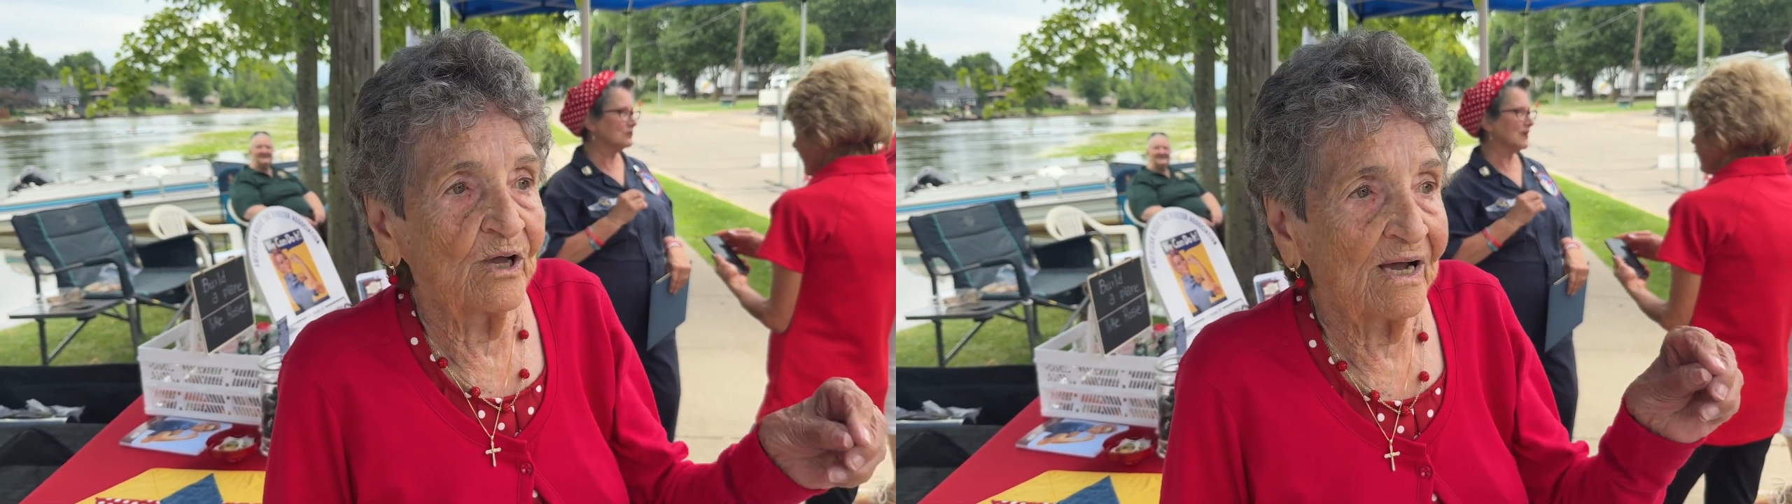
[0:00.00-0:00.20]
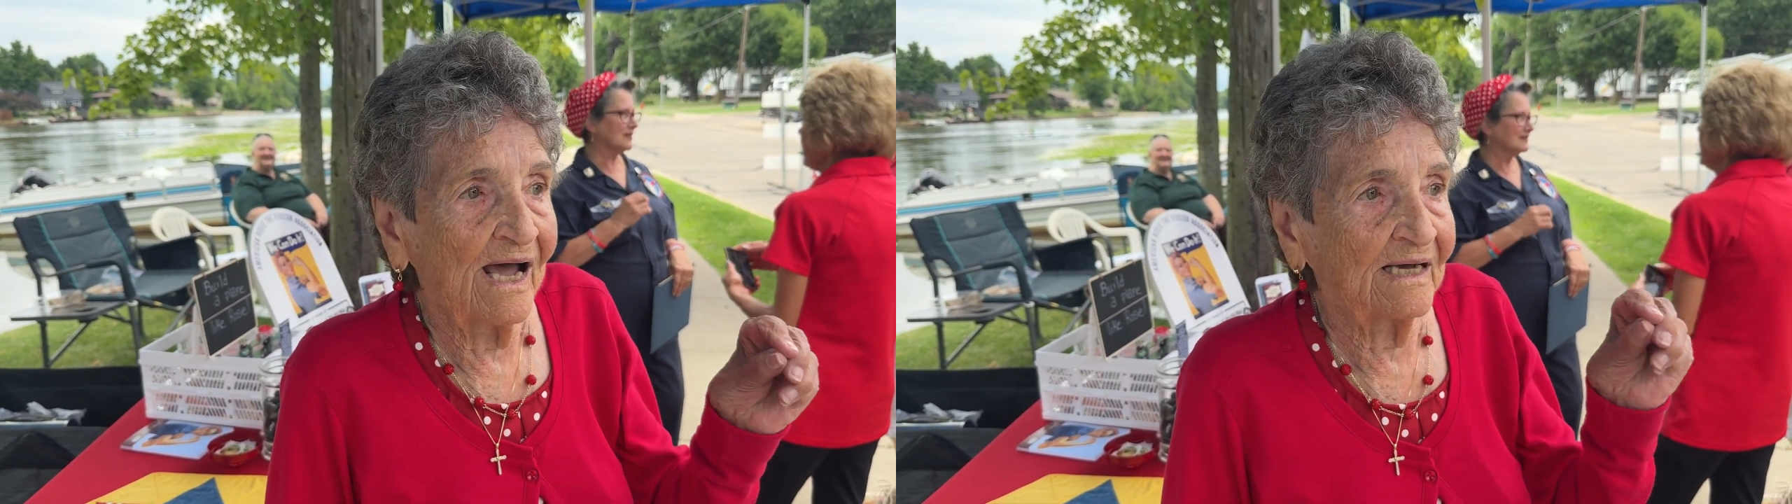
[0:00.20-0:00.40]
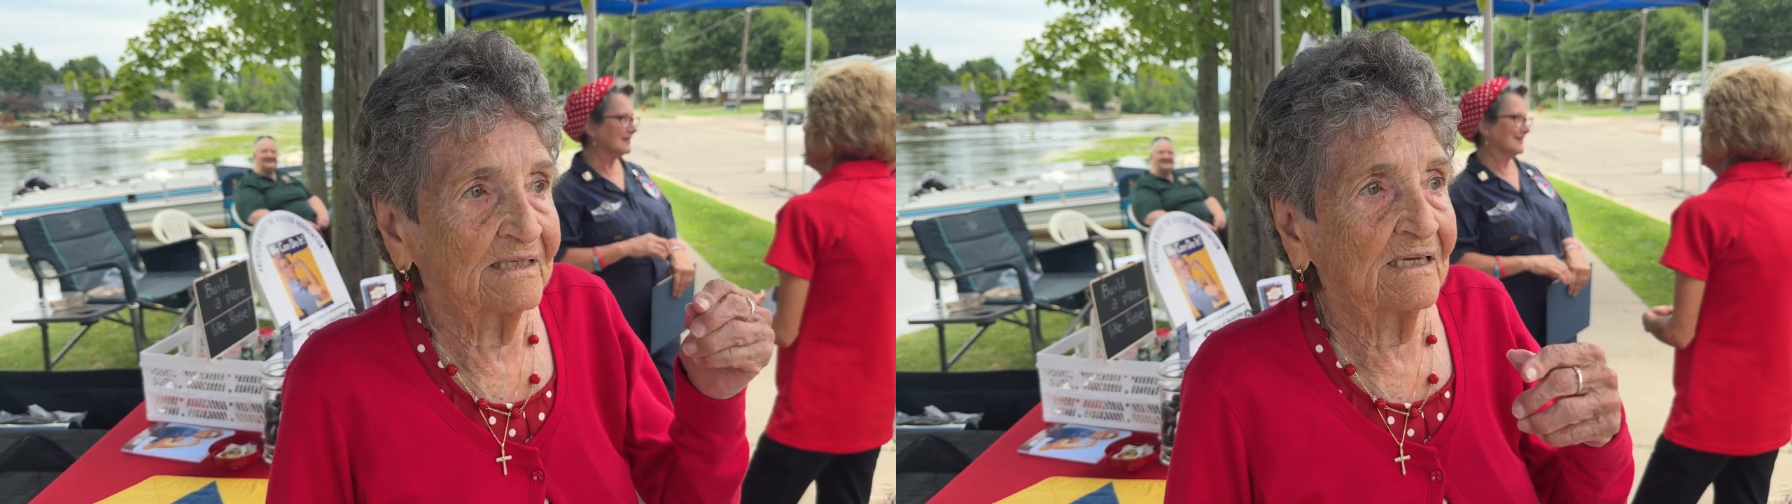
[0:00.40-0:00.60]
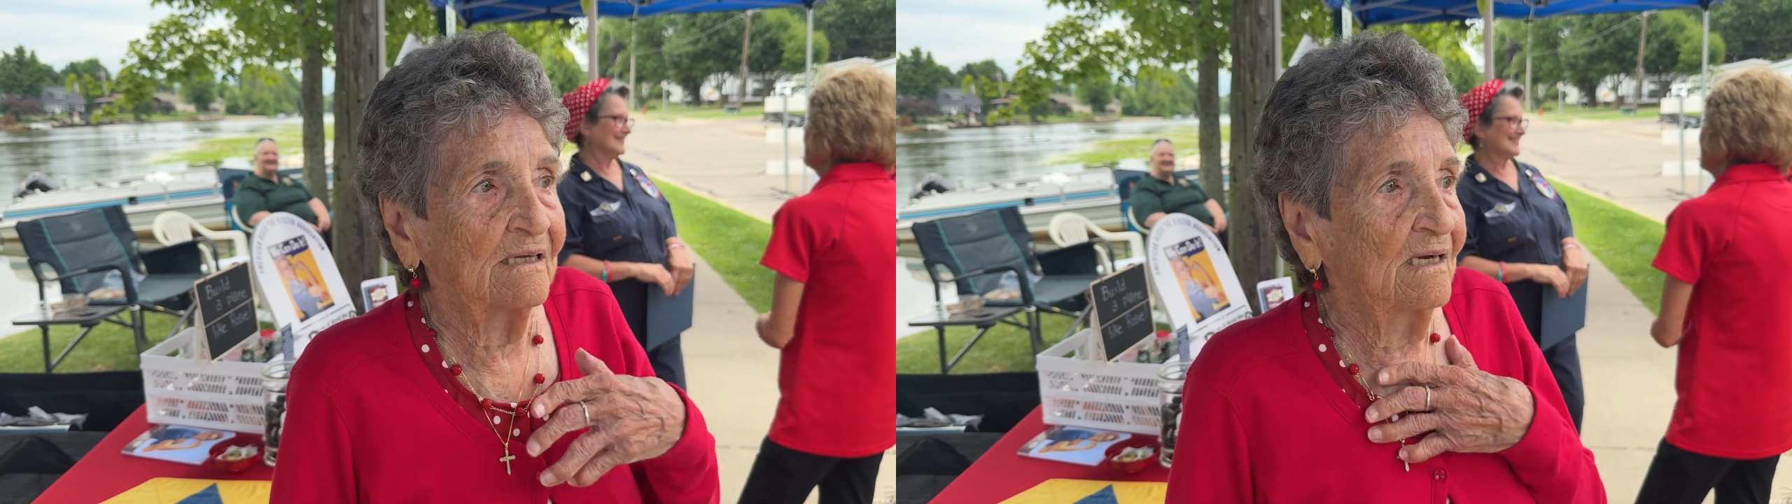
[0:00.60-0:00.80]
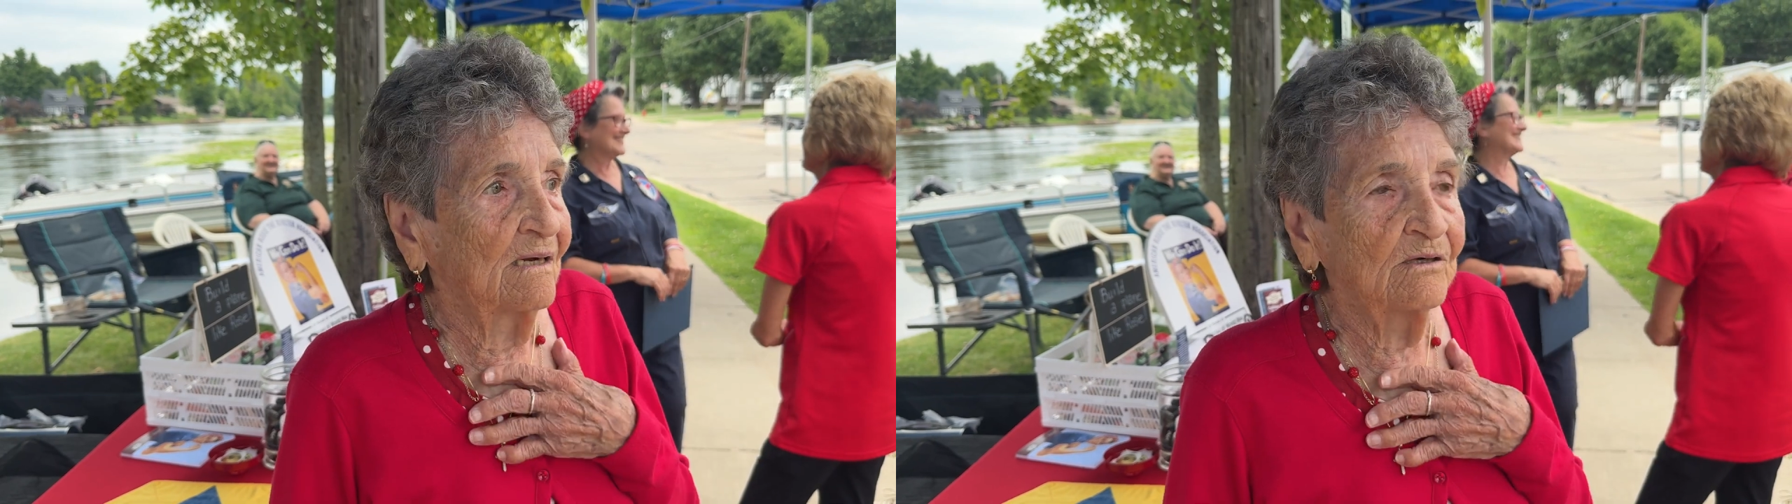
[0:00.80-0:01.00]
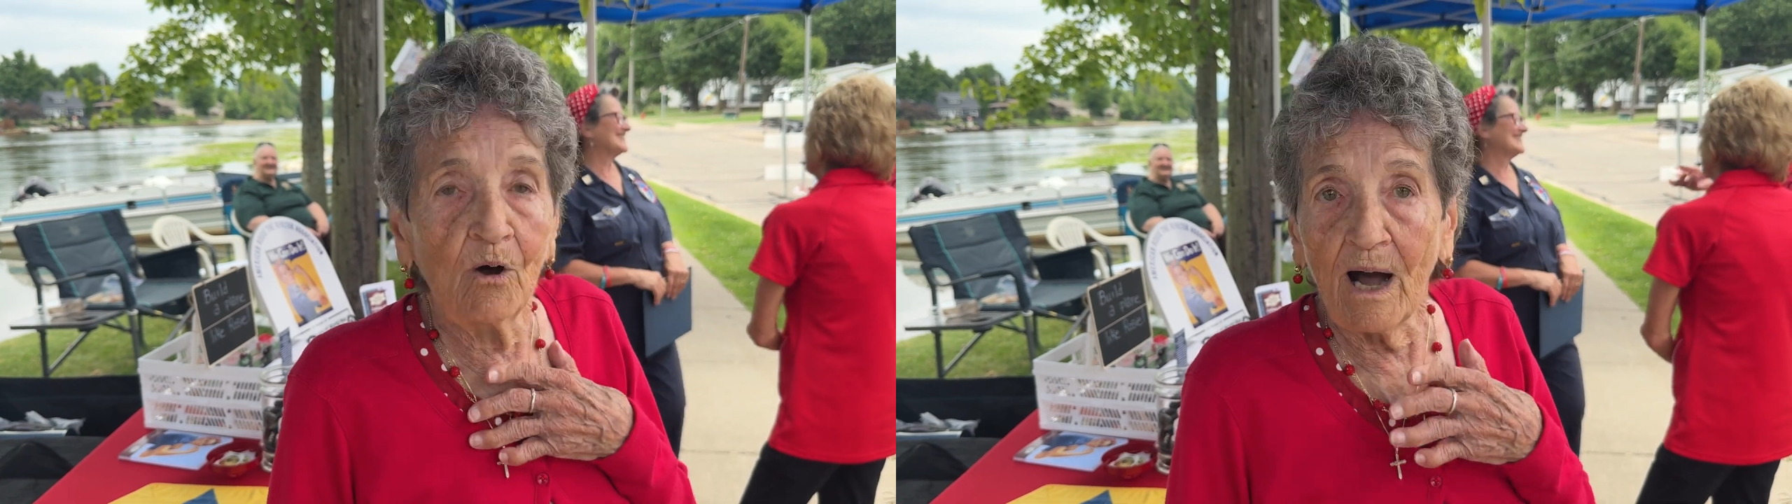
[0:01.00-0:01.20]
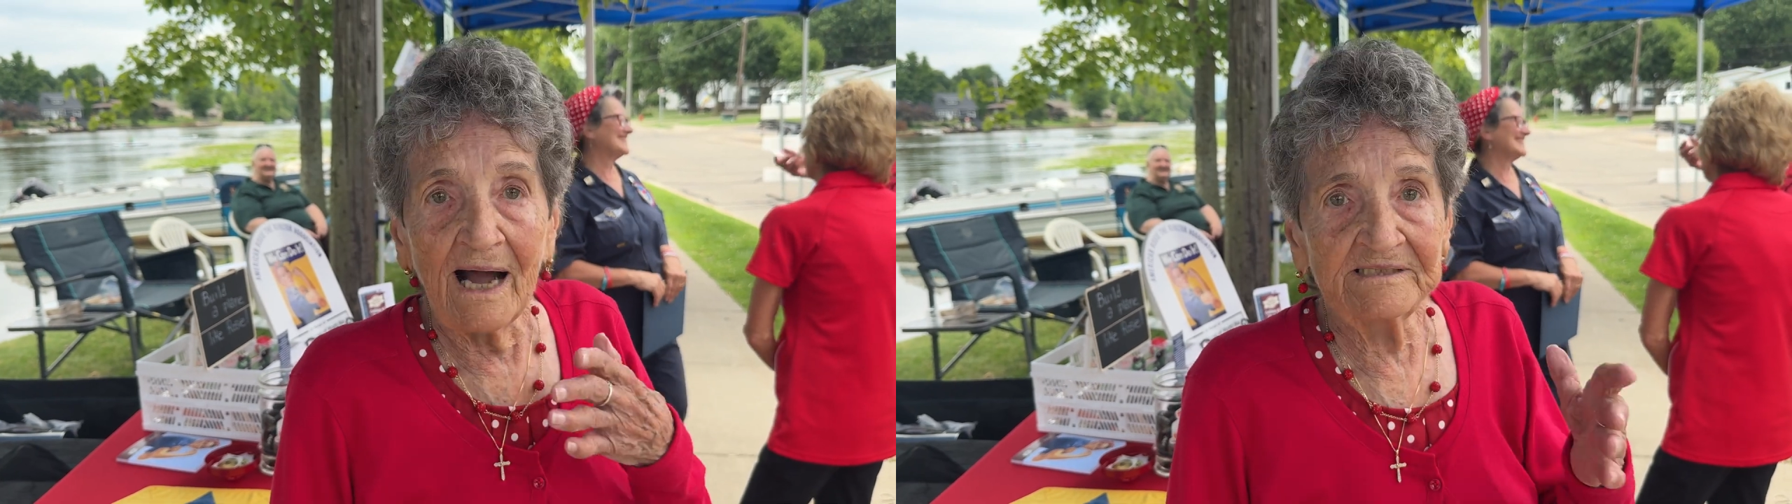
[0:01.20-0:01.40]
you had no,